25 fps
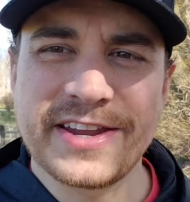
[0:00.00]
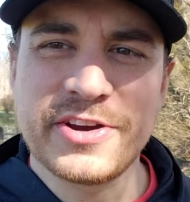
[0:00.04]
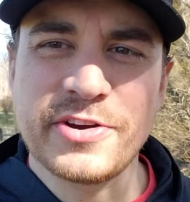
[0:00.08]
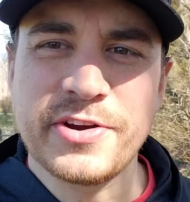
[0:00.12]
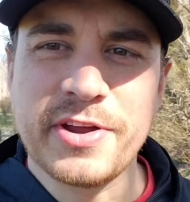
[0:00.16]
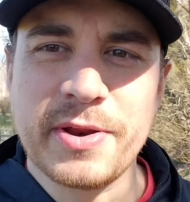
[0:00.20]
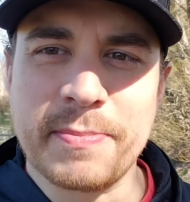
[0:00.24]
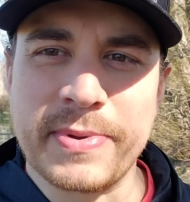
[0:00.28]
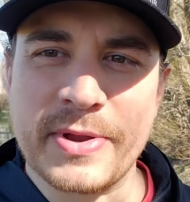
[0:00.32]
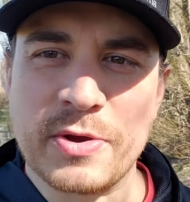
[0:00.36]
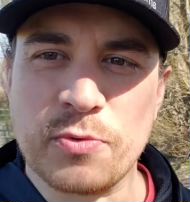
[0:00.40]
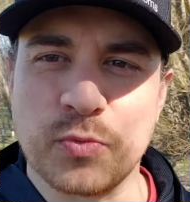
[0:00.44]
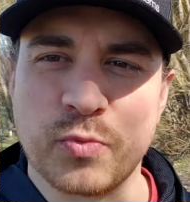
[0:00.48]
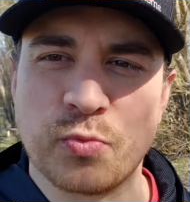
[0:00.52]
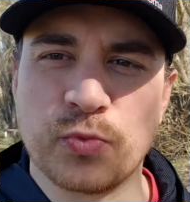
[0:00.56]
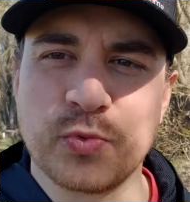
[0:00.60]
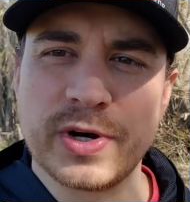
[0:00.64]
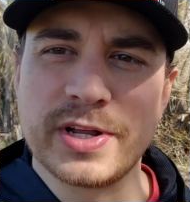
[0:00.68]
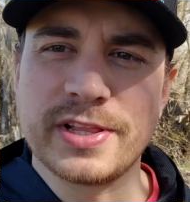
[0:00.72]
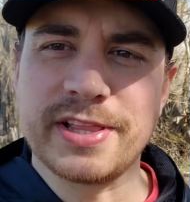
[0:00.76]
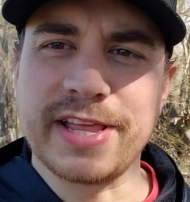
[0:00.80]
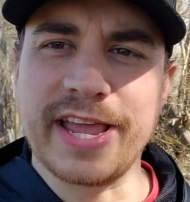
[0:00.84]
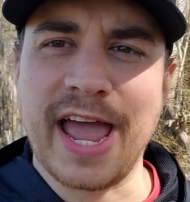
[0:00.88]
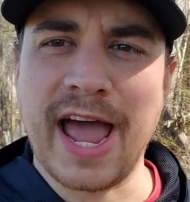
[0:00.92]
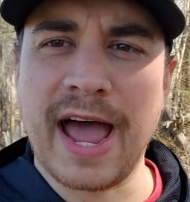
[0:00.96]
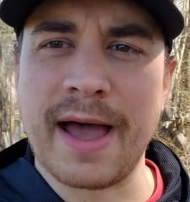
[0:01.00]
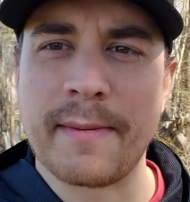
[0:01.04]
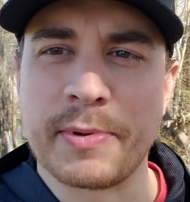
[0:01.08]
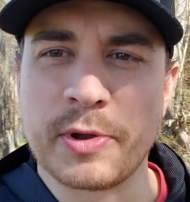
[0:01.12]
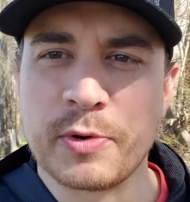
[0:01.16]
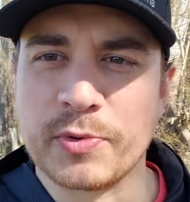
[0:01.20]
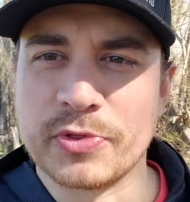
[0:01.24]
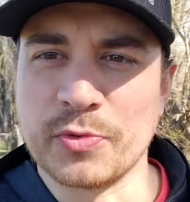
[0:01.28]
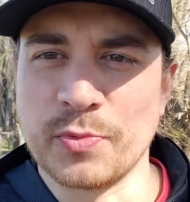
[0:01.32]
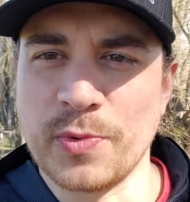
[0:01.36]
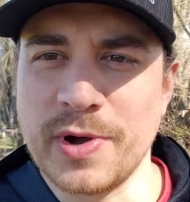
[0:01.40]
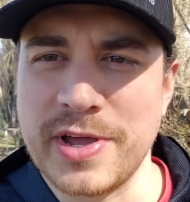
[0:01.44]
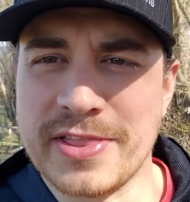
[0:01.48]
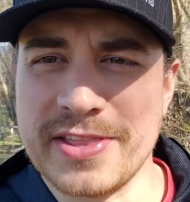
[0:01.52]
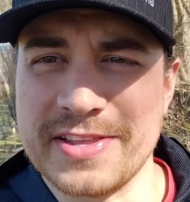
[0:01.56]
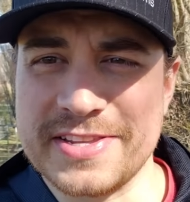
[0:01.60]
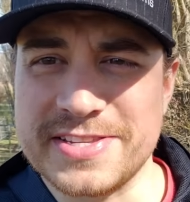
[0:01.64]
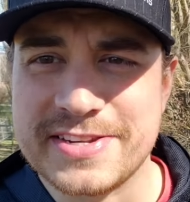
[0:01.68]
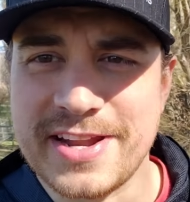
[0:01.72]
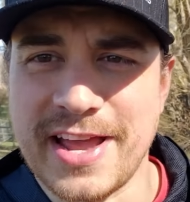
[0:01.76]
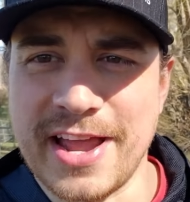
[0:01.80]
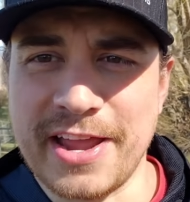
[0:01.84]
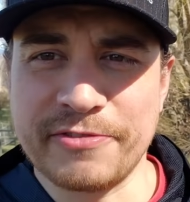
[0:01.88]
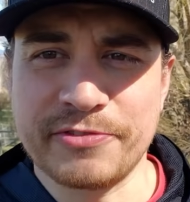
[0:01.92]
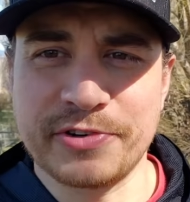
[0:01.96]
you're gonna be really happy with the way this
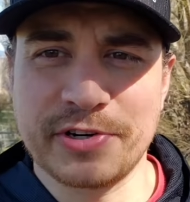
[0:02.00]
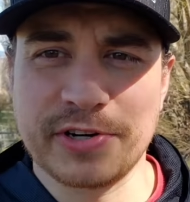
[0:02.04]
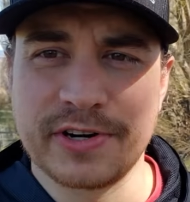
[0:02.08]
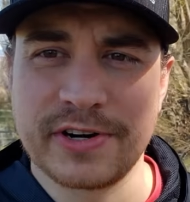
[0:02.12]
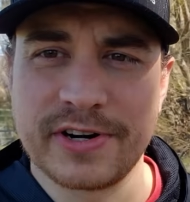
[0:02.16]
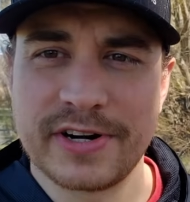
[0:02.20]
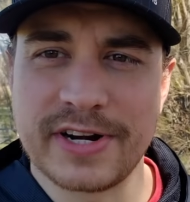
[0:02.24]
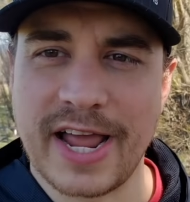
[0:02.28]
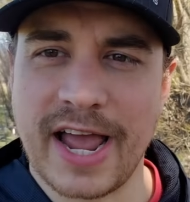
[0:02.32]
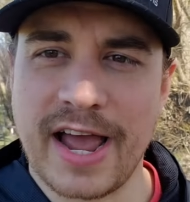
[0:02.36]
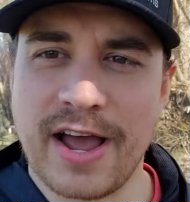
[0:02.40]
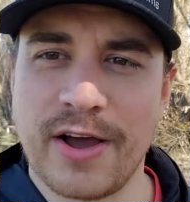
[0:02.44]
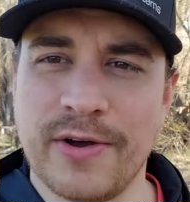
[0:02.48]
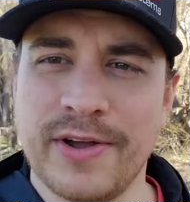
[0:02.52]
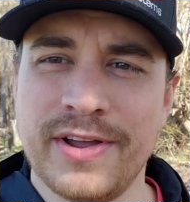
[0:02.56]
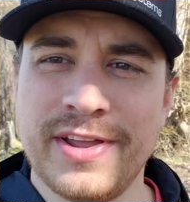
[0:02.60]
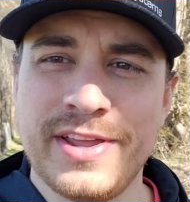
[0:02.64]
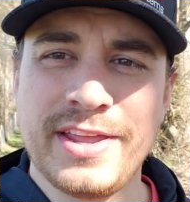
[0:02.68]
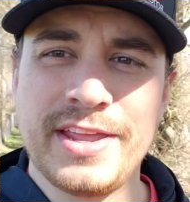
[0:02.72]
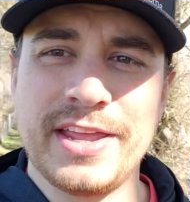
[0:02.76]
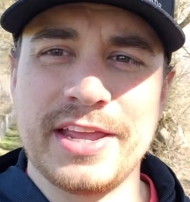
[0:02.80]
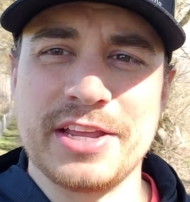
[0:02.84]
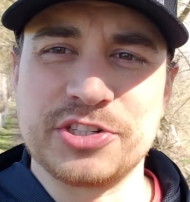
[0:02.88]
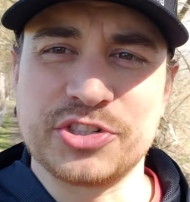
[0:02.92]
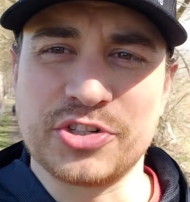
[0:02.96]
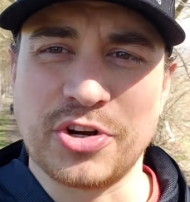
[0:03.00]
knife turned out. It